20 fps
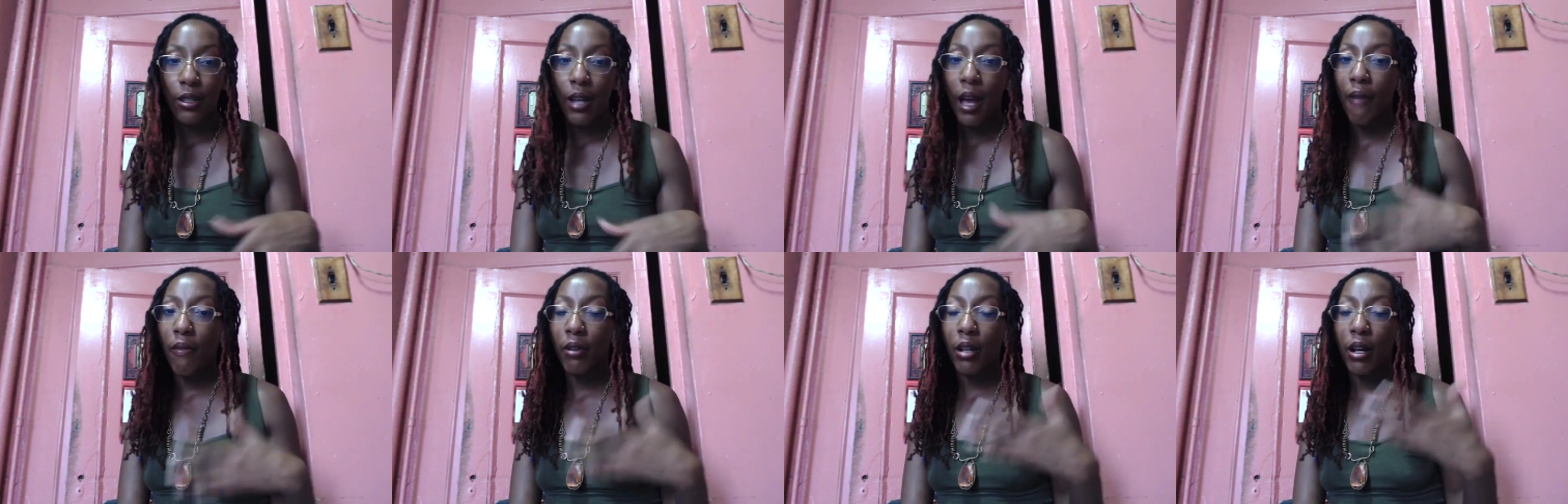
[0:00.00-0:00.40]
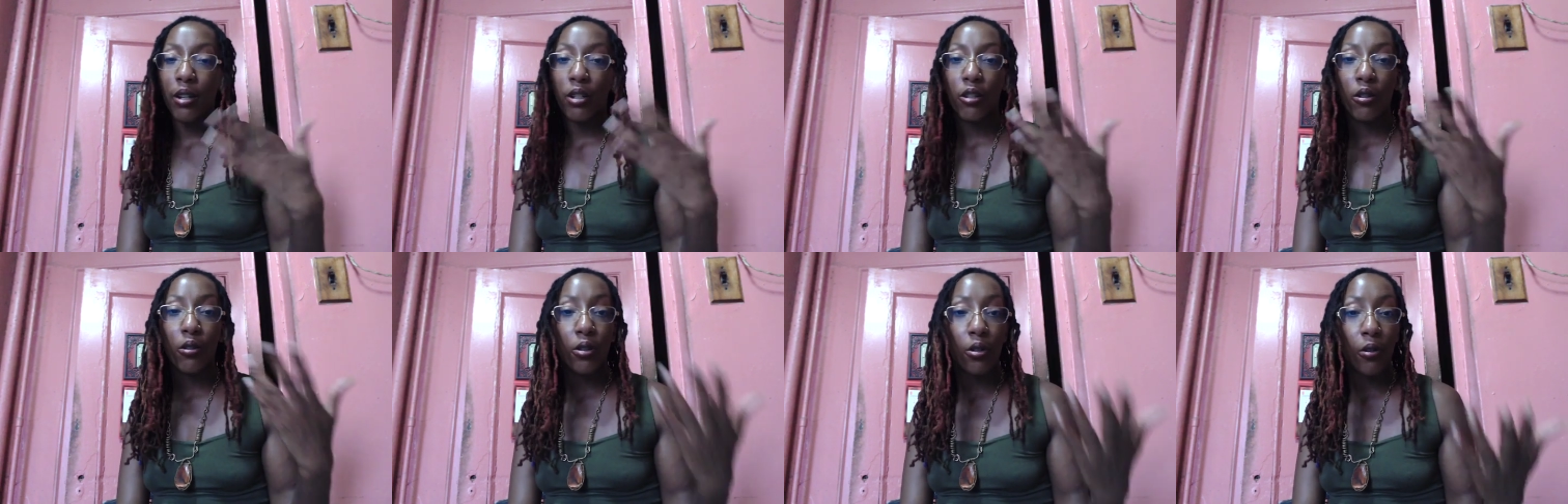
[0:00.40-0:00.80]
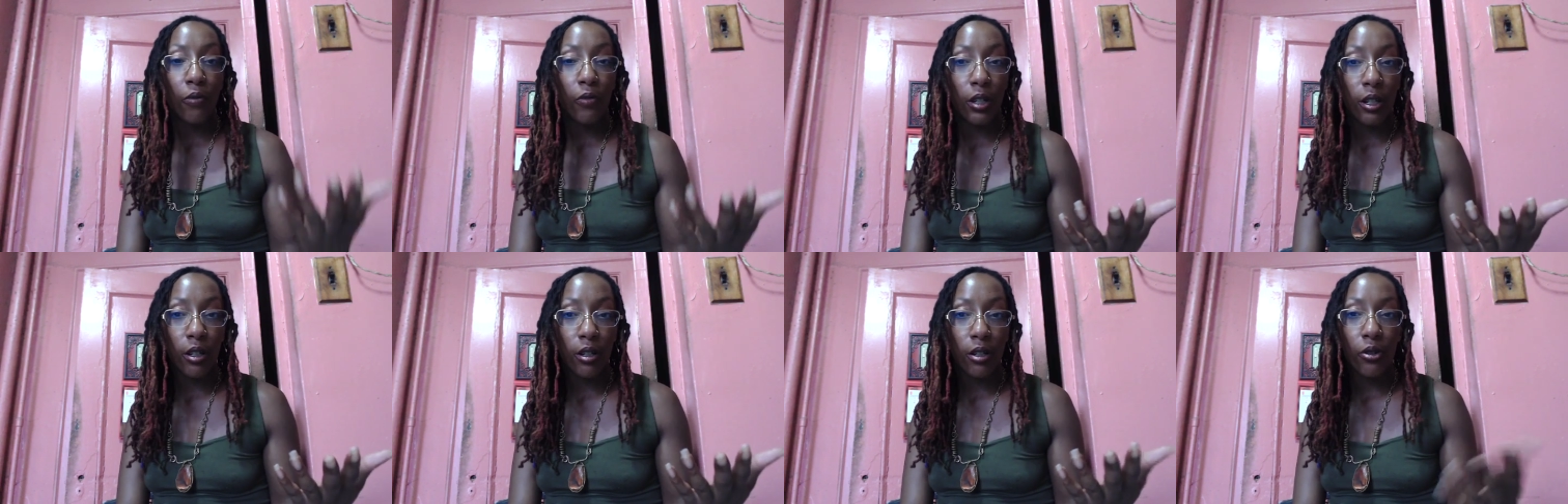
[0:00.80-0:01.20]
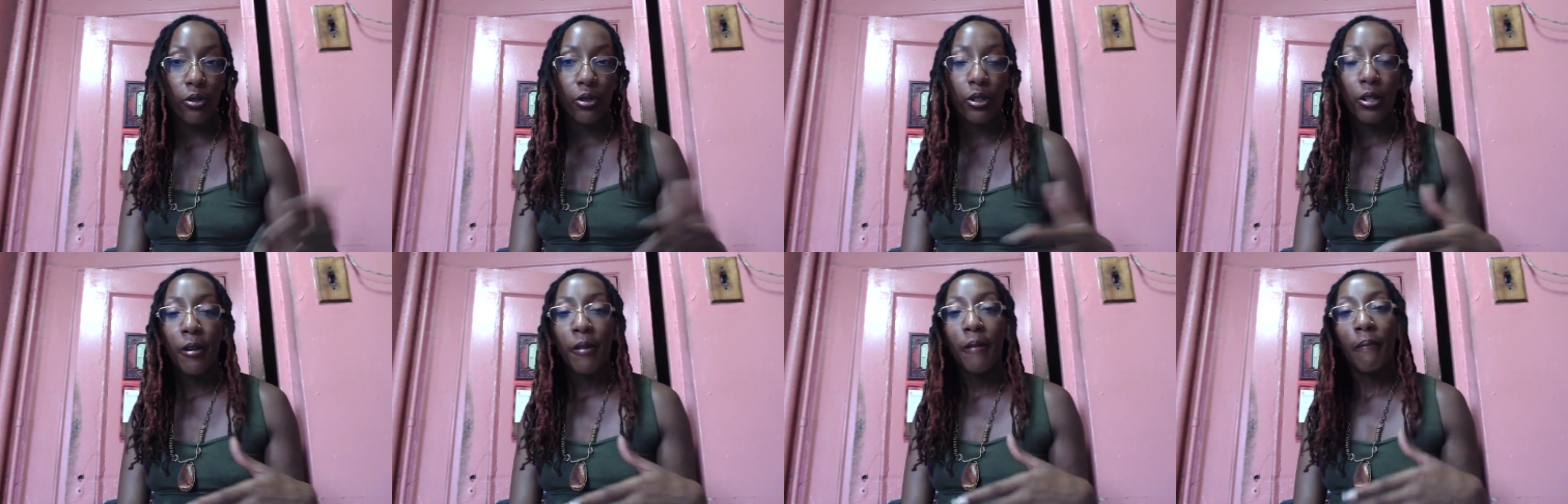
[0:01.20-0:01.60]
I have a lot of YouTube
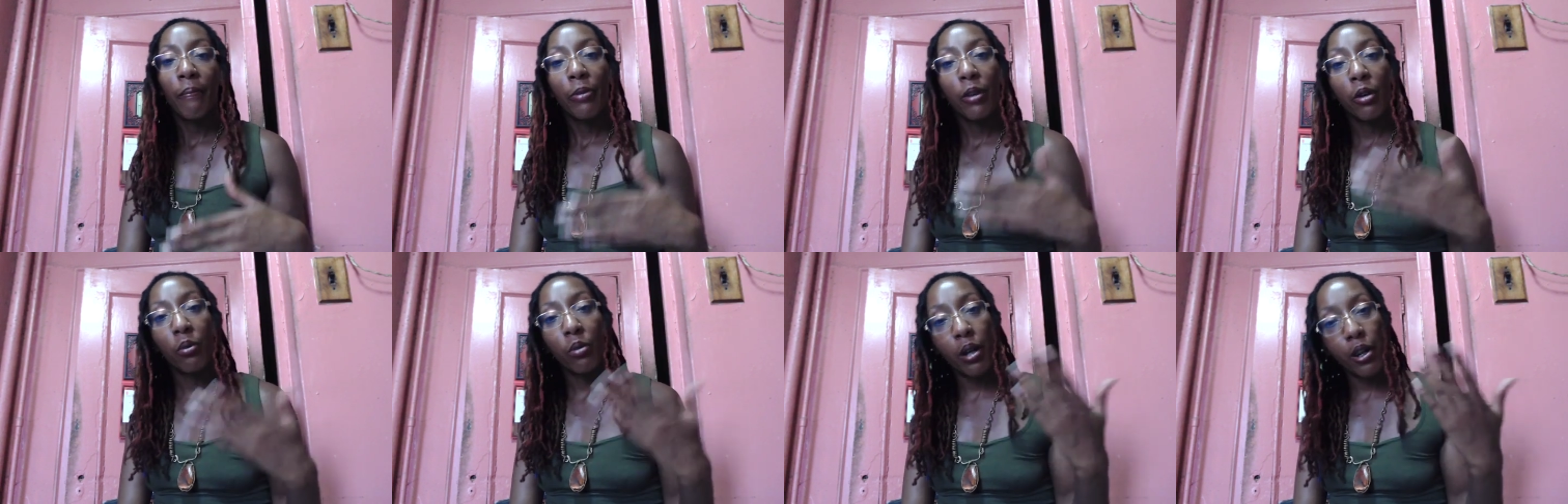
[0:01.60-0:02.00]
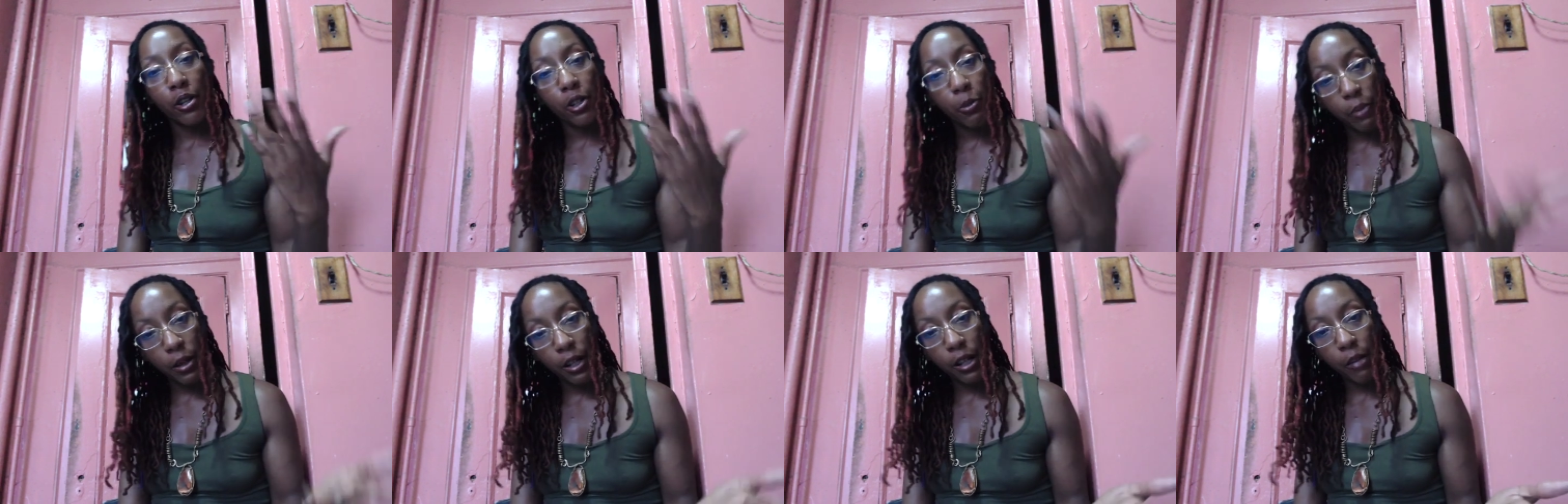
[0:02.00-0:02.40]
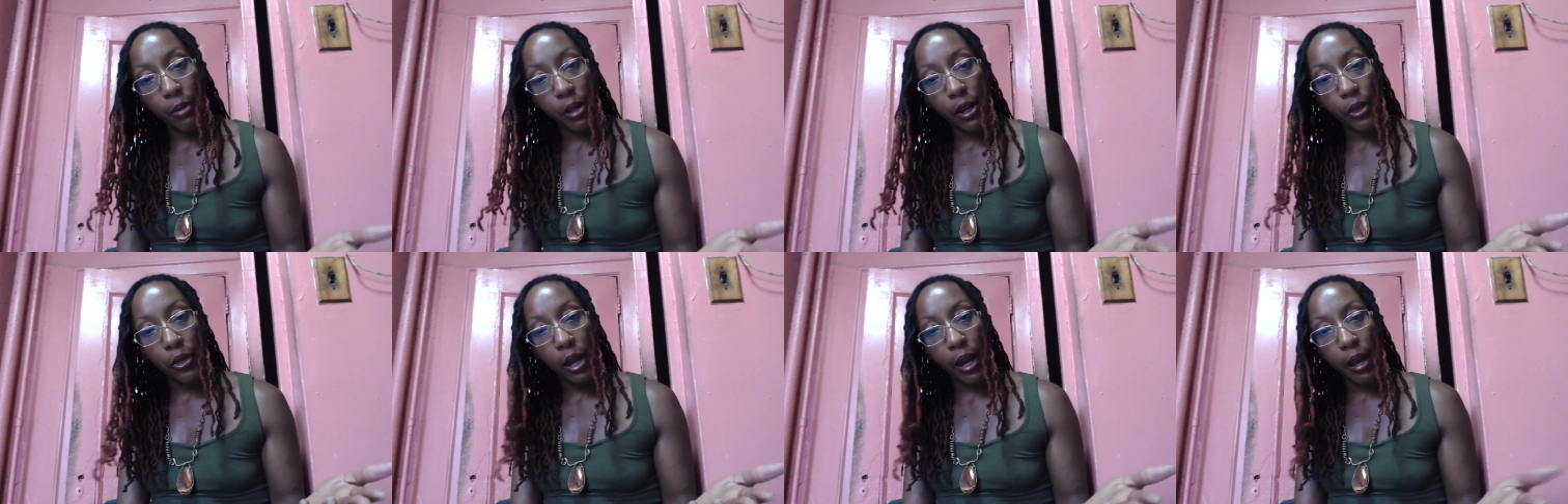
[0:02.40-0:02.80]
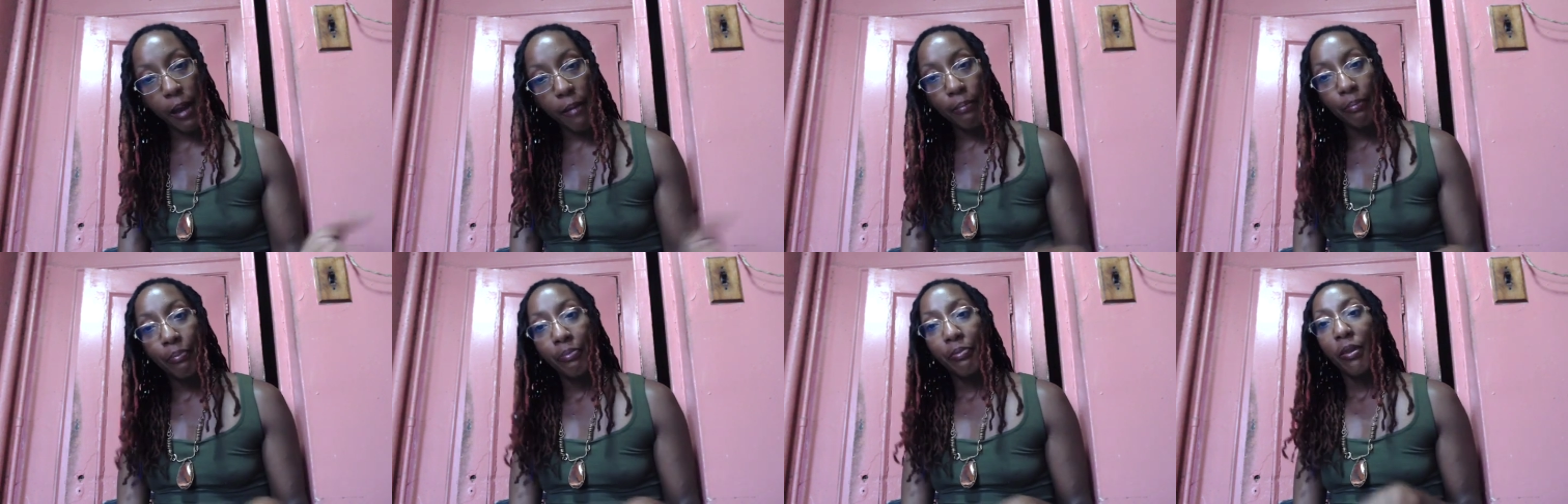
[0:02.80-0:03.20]
videos where I speak about
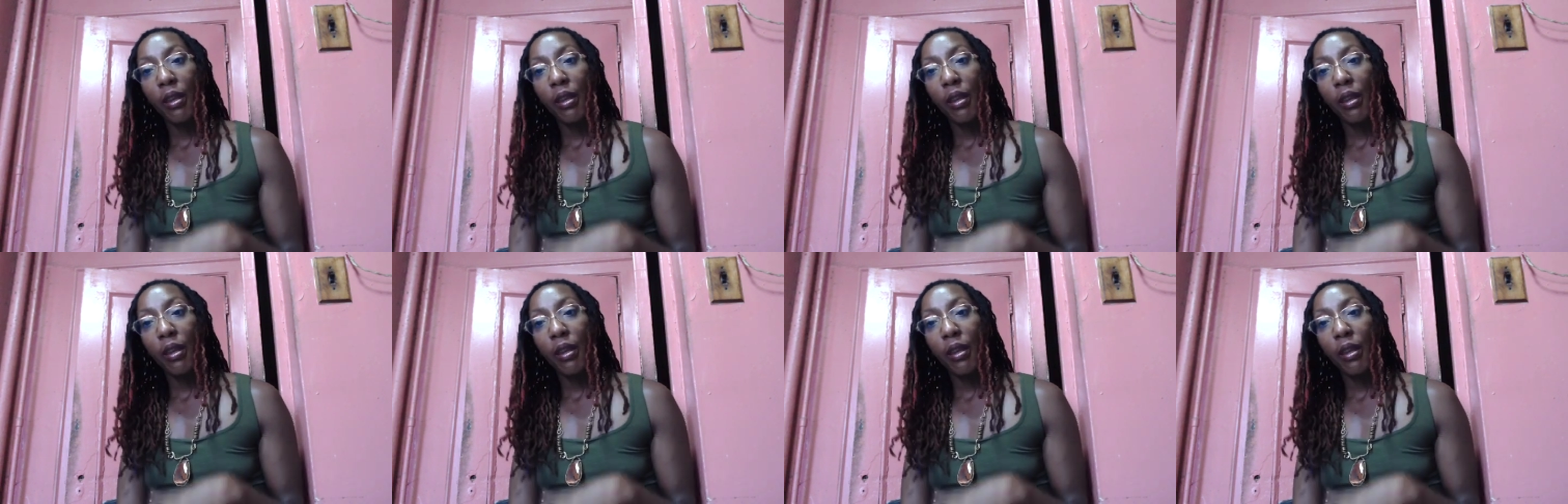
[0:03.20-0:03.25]
that.